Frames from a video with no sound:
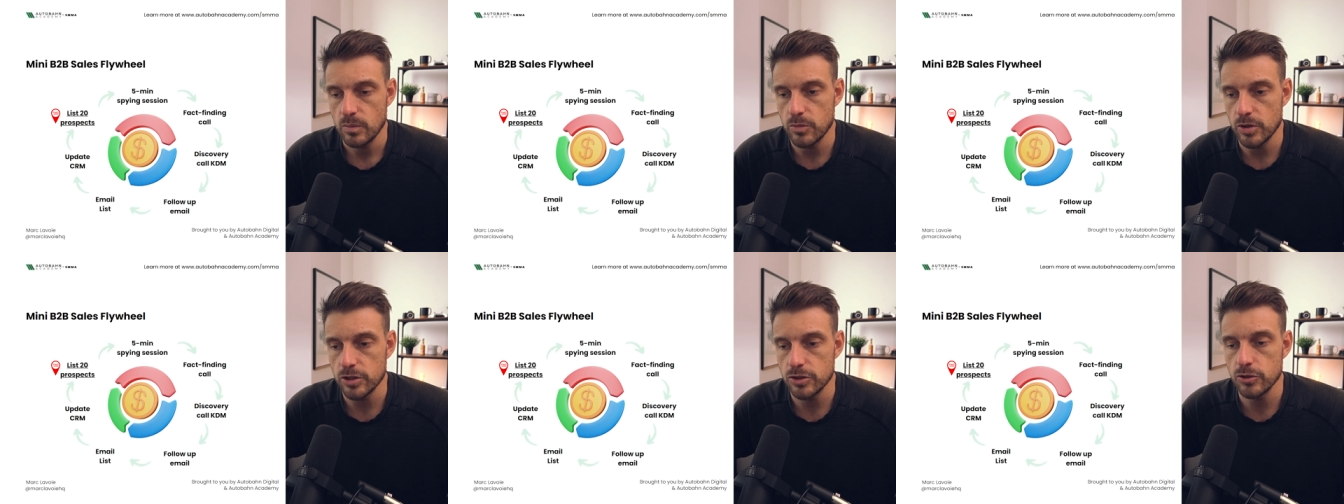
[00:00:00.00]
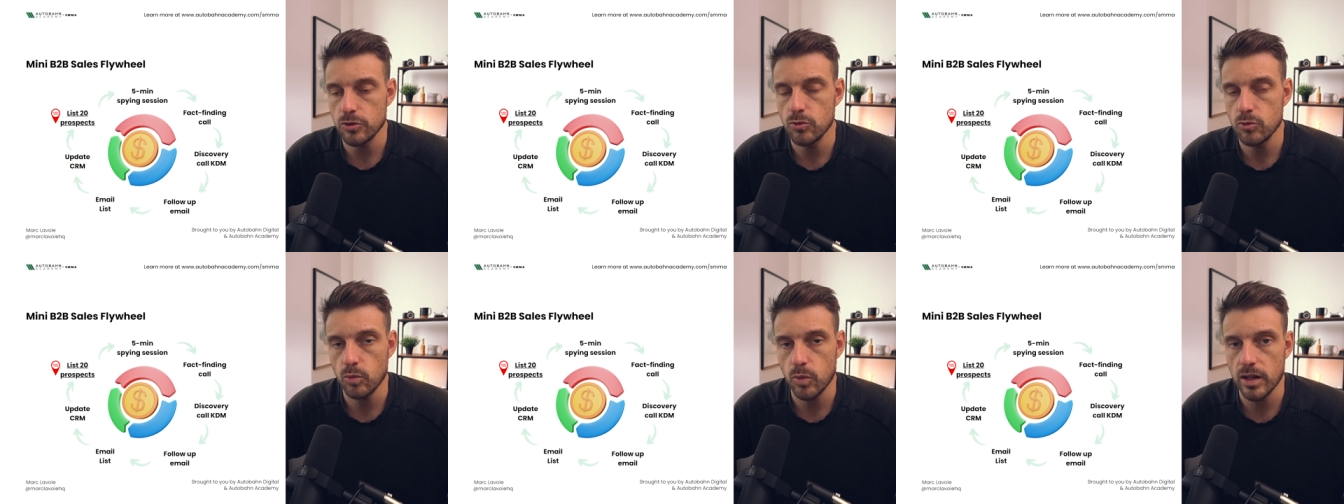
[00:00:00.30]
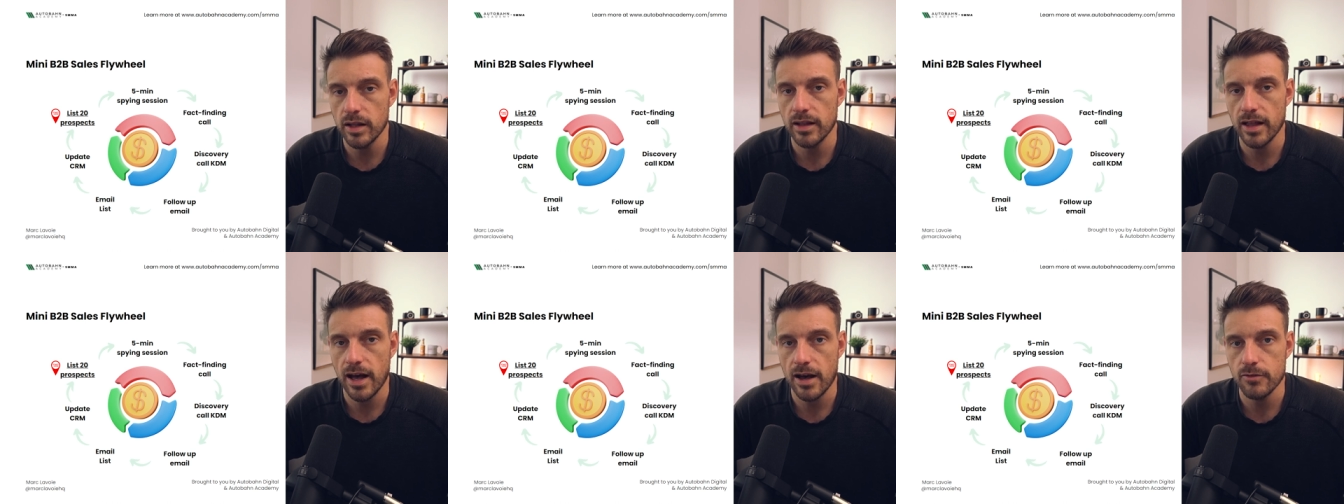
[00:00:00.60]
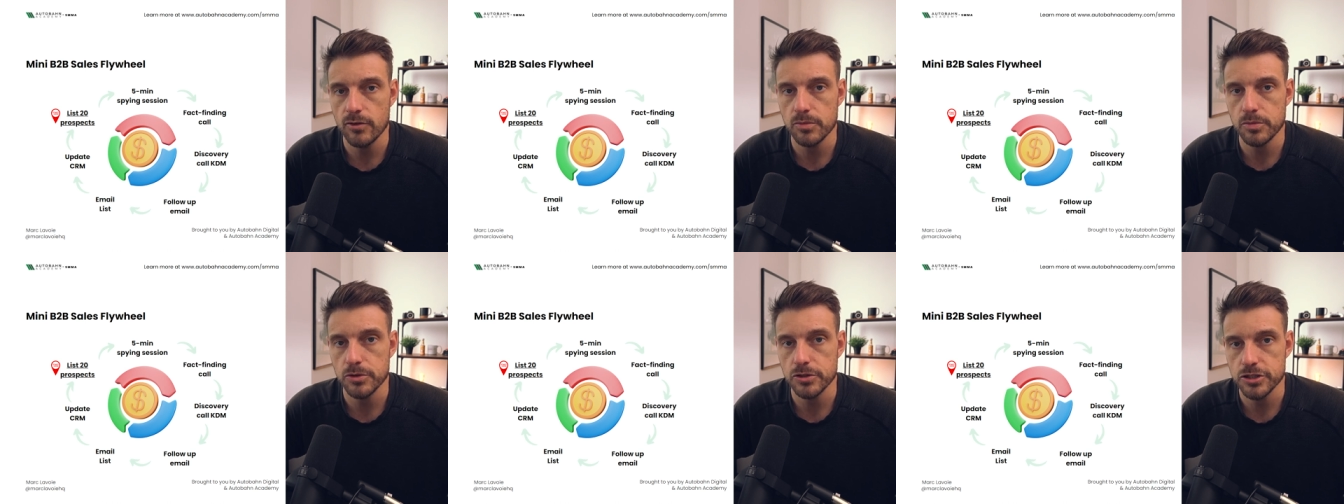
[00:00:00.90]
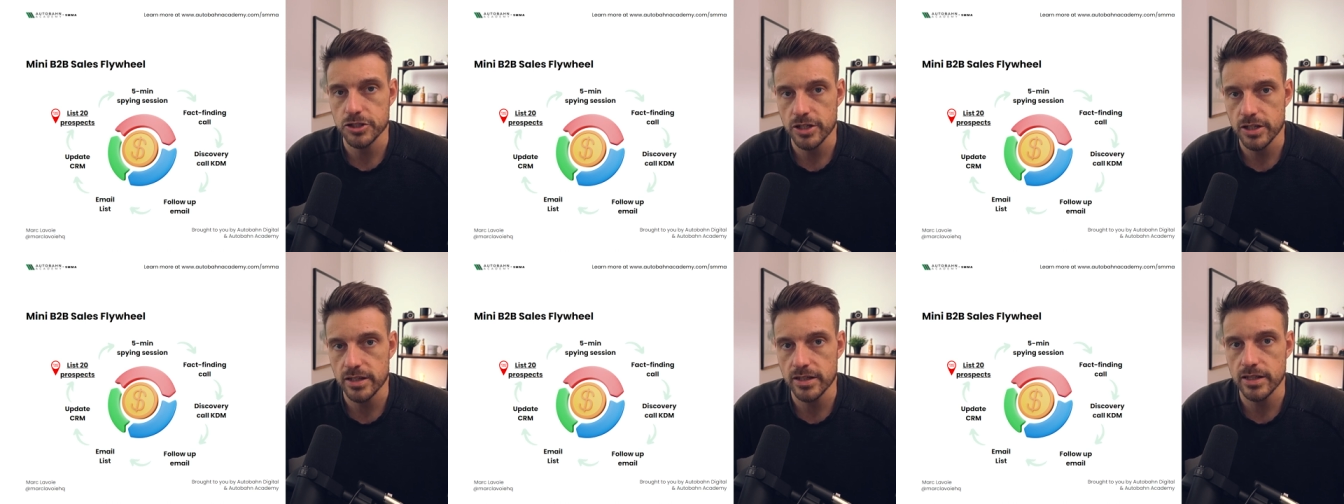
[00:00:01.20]
but you will have
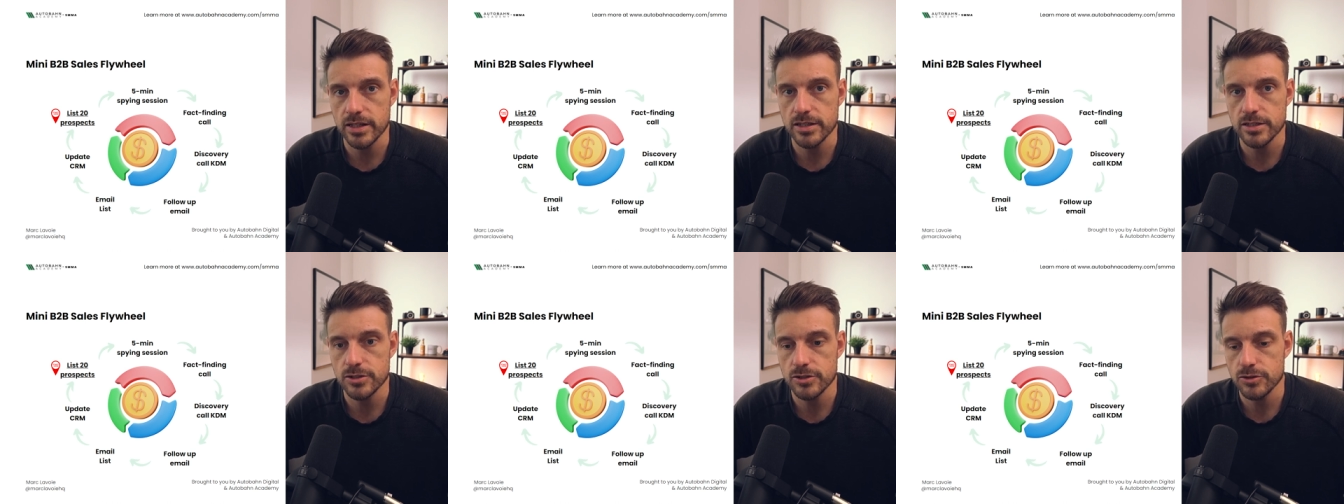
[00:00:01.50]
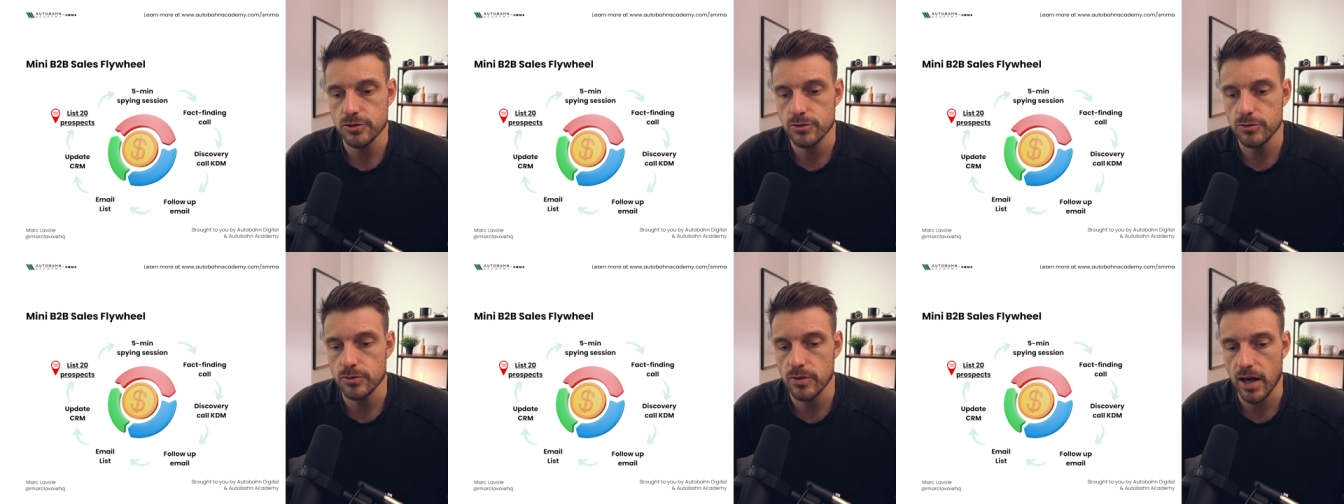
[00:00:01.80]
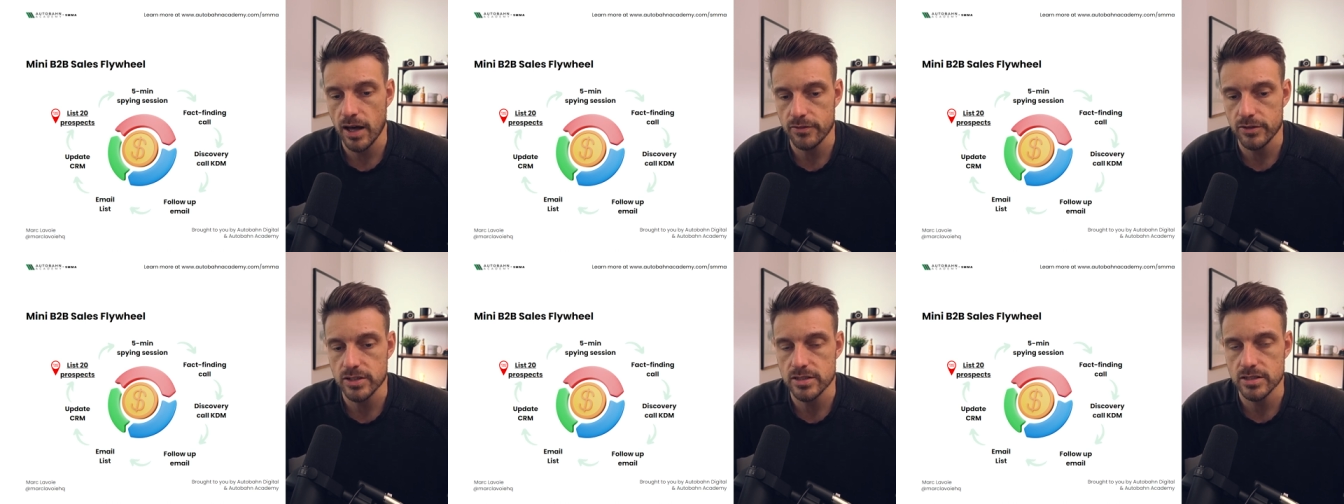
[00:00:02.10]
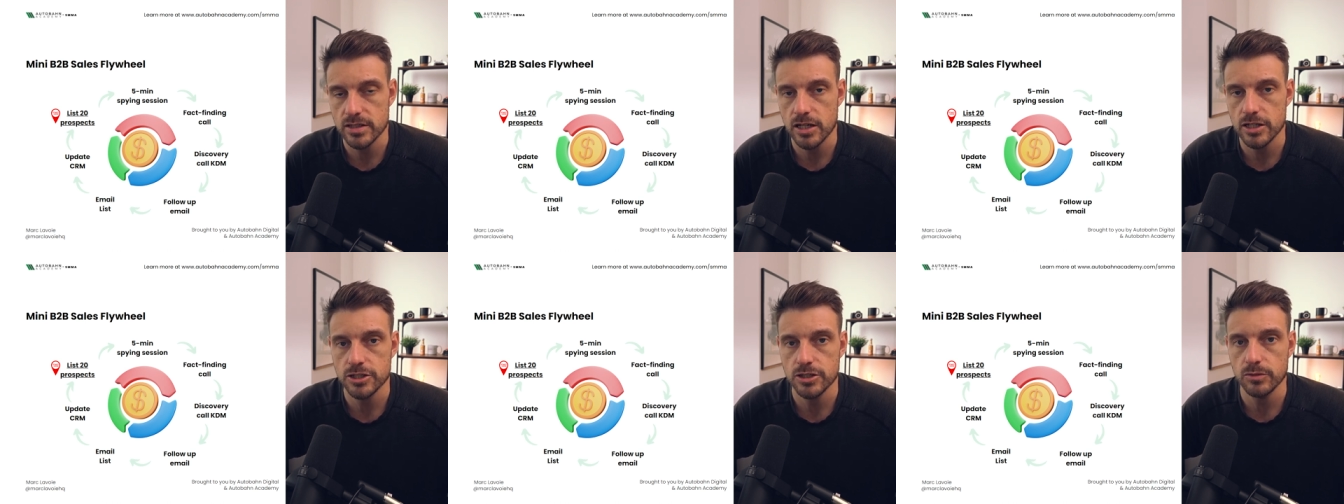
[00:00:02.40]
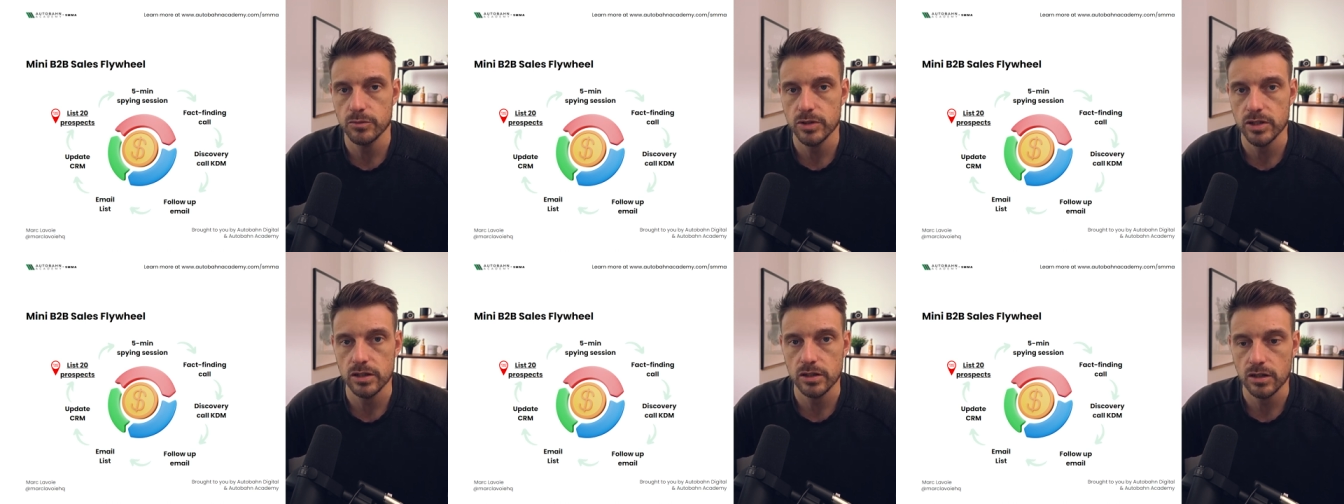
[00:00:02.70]
opportunities to have a
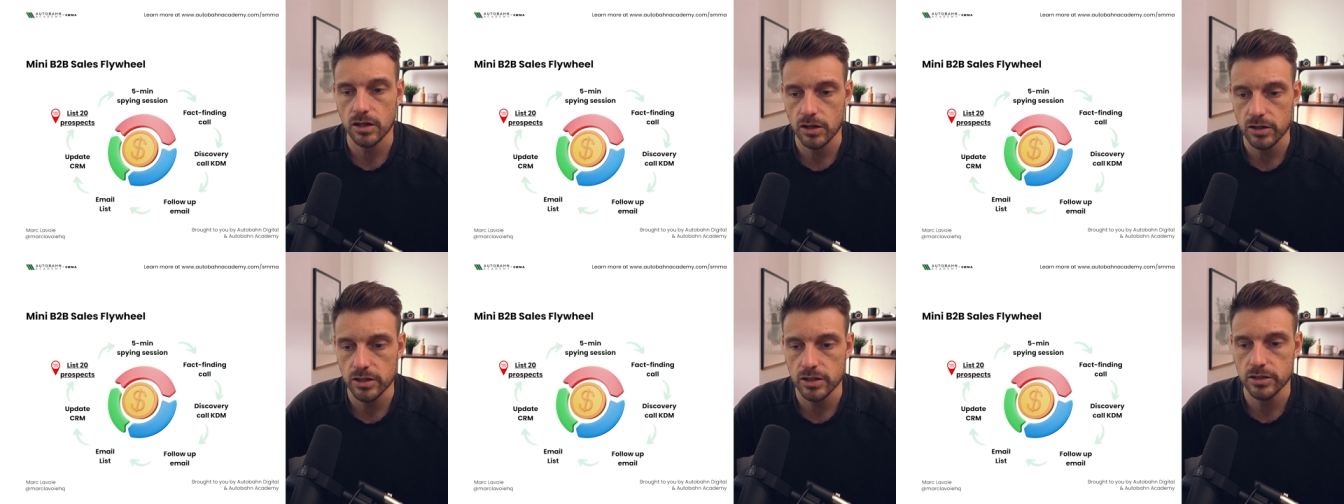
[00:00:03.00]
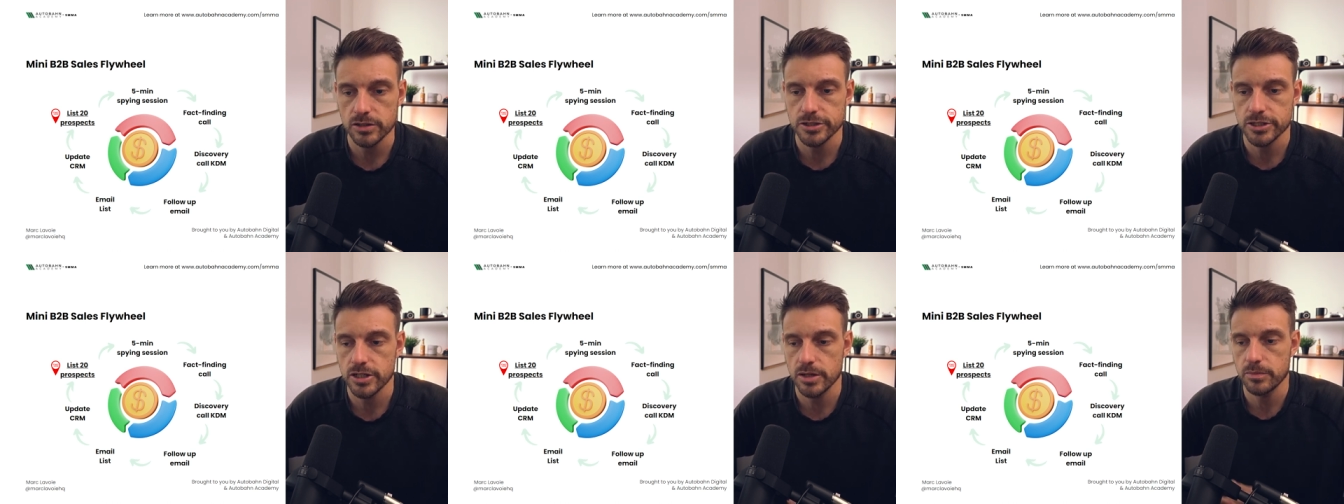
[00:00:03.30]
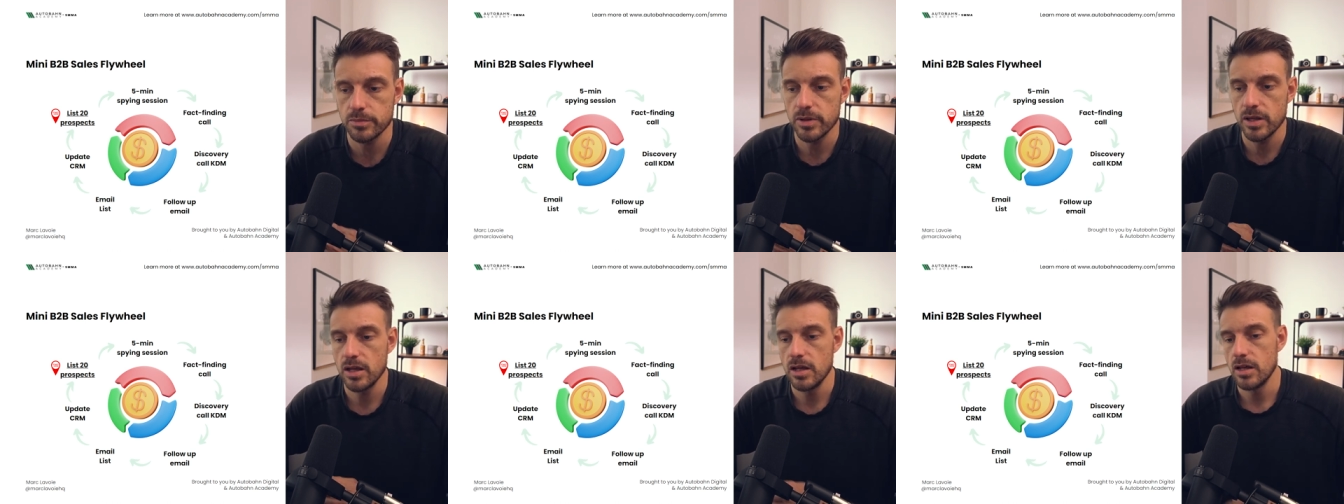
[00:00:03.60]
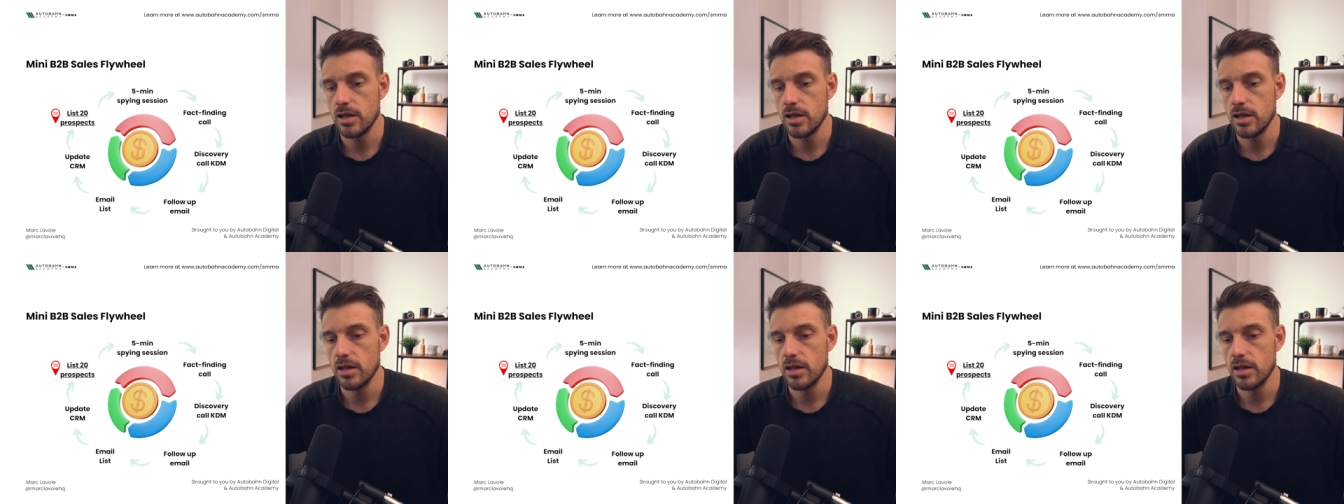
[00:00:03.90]
discussion with the car dealership,